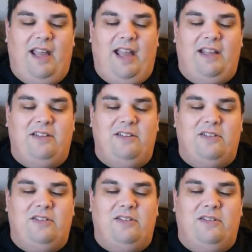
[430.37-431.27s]
and
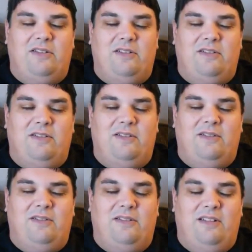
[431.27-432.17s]

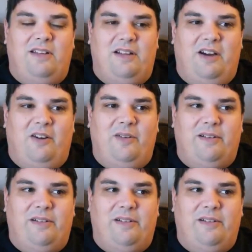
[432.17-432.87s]
you know